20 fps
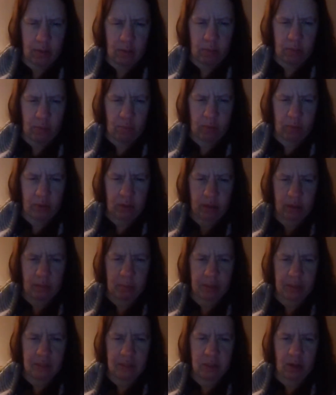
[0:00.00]
We're going to be
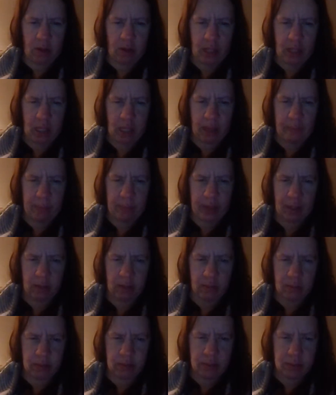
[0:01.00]
talking
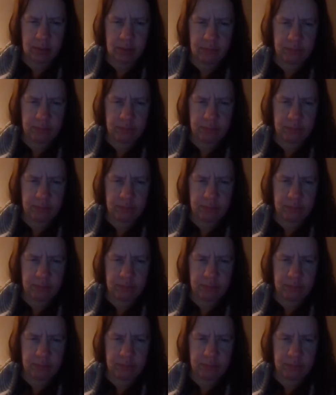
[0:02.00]
about